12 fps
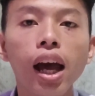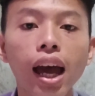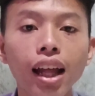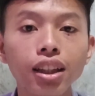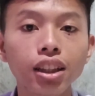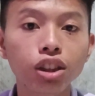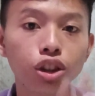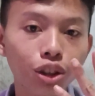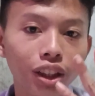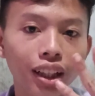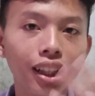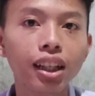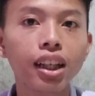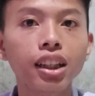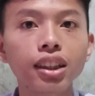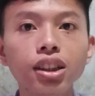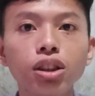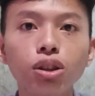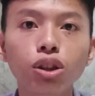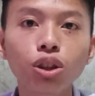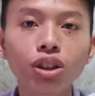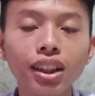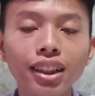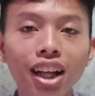And the three is
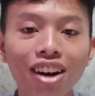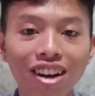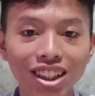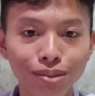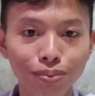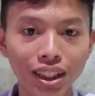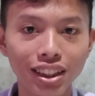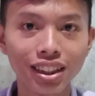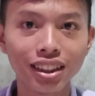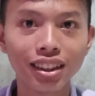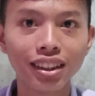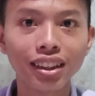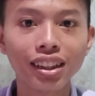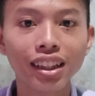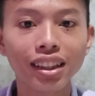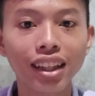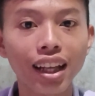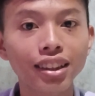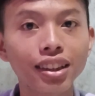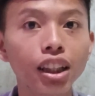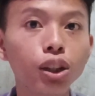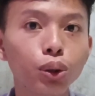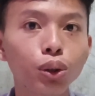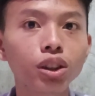using direct speech. That
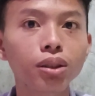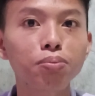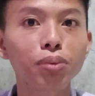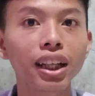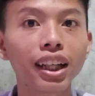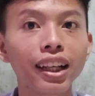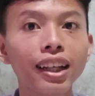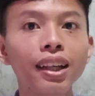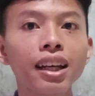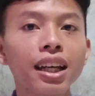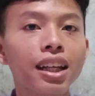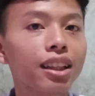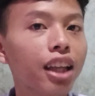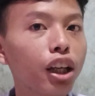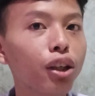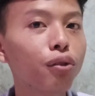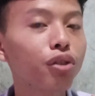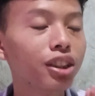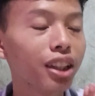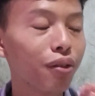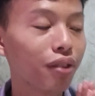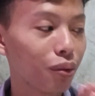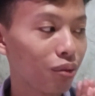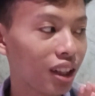the goose being, thank you for
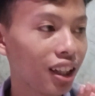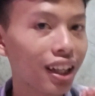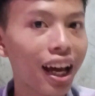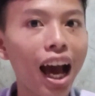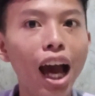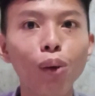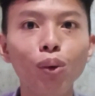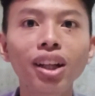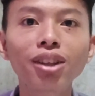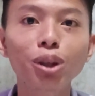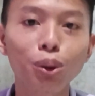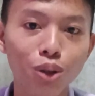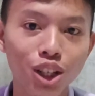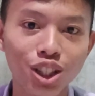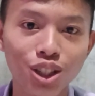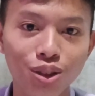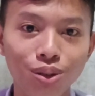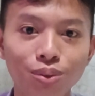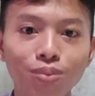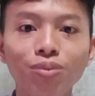saving me, I will reward you.